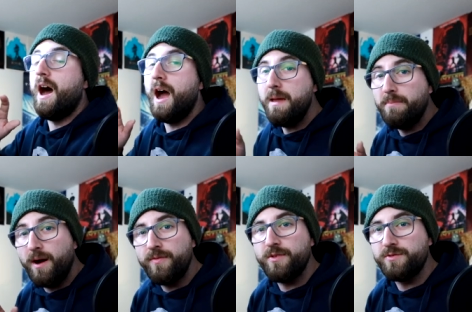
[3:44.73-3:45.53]
I
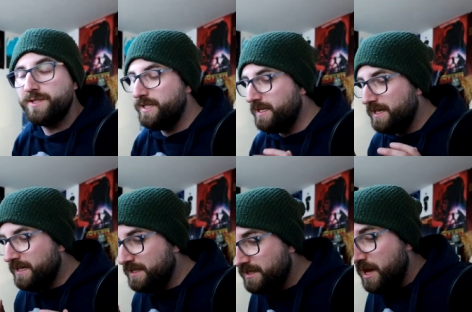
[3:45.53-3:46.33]
bought those
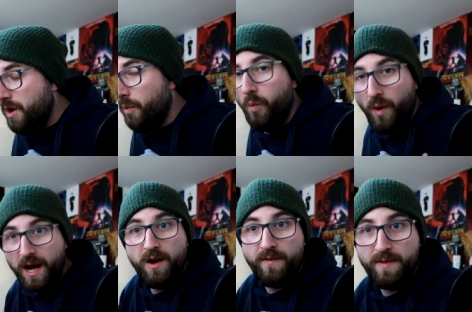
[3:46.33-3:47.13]
CDs
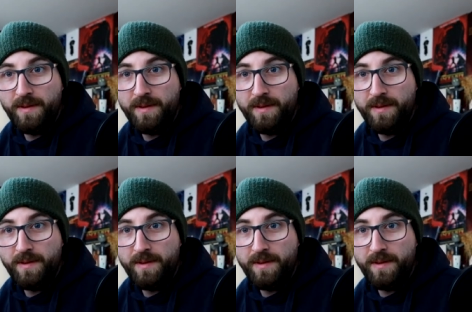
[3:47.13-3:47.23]
right off the